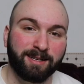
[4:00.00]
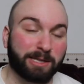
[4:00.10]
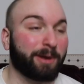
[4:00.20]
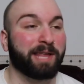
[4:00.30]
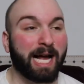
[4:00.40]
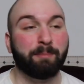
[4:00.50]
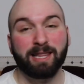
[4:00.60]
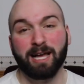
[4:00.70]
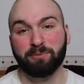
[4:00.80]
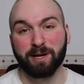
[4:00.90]
The only thing I'm in
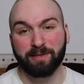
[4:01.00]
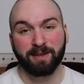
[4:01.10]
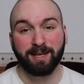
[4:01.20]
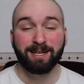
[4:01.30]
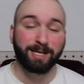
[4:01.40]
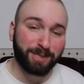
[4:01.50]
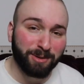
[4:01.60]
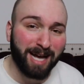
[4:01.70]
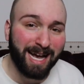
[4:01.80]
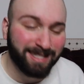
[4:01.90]
love with is you
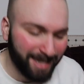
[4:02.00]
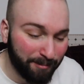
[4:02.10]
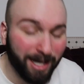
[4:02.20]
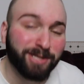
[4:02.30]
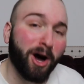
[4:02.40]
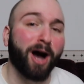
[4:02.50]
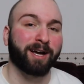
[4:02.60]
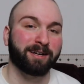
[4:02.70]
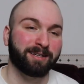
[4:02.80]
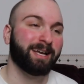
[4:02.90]
guys and my dog
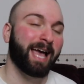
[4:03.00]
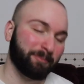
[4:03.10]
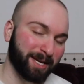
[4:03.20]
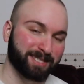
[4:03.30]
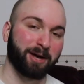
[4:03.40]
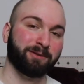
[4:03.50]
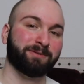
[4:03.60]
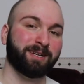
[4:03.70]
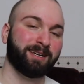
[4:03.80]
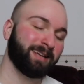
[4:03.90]
and
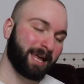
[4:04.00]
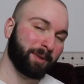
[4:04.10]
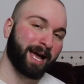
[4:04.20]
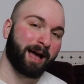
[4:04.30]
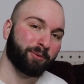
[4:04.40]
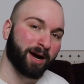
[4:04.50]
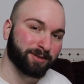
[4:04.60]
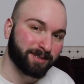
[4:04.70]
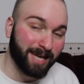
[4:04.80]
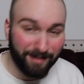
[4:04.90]
myself and my
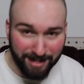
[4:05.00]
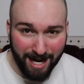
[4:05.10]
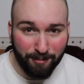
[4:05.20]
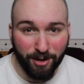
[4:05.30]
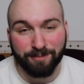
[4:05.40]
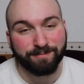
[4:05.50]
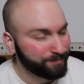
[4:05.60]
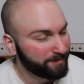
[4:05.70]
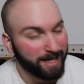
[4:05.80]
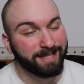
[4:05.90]
eyebrows and this camera.
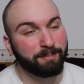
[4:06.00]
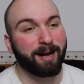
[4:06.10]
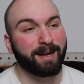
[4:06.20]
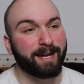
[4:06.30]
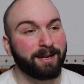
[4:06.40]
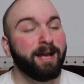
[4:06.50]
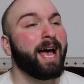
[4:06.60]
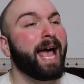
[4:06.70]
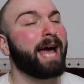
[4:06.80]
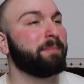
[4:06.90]
That's about it.
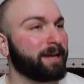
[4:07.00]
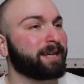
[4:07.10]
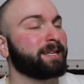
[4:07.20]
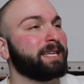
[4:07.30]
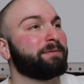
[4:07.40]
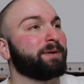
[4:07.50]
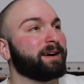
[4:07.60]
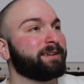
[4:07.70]
And Mia Khalifa.